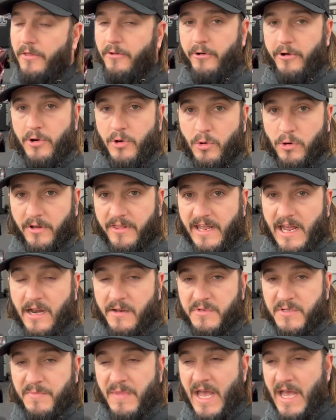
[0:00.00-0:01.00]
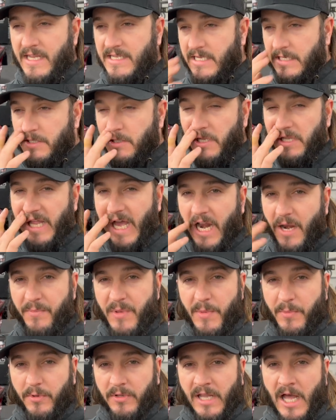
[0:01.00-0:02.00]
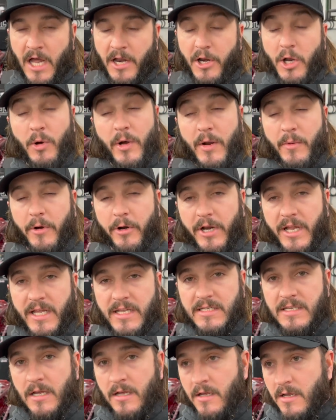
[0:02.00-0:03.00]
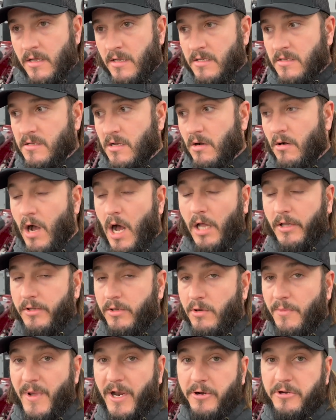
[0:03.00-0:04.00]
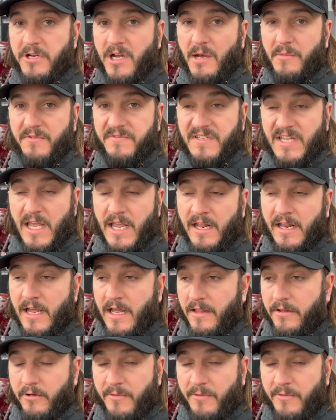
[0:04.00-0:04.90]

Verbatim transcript: They're in North Adams, Mass. I saw a lot of people not knowing where it is, so I'll do a better job of saying that.